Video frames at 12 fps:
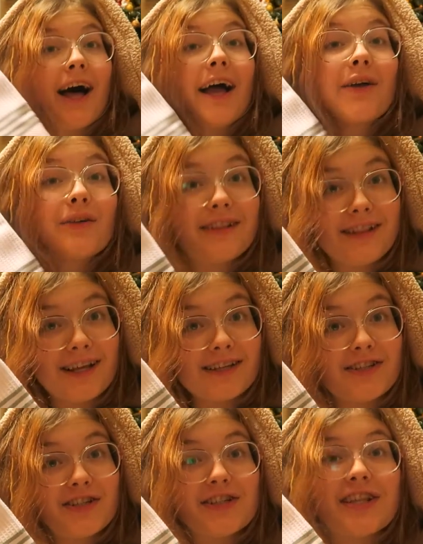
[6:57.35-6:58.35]
I got
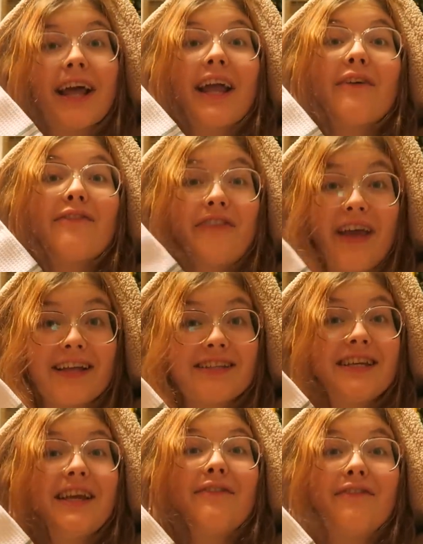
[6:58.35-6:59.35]
this. This is like a
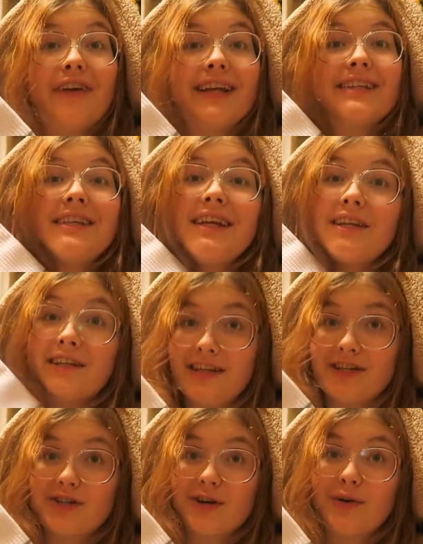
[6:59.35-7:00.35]
fancy, fancy
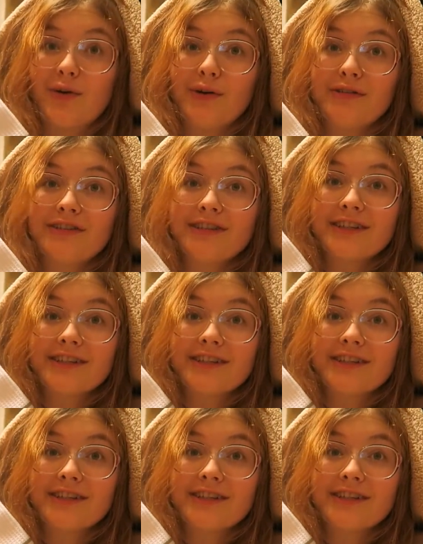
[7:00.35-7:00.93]
dishcloth